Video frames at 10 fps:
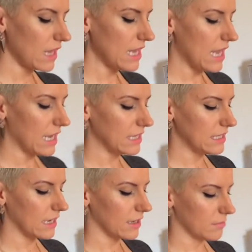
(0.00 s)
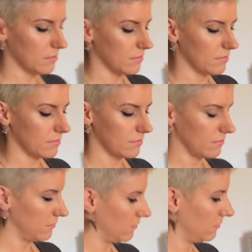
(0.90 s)
And
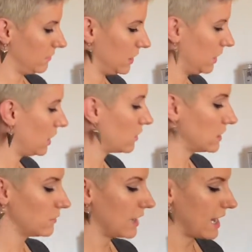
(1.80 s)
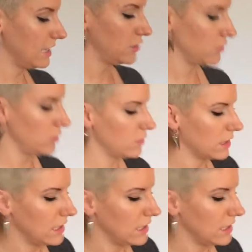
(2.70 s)
here you go. So what I do, you can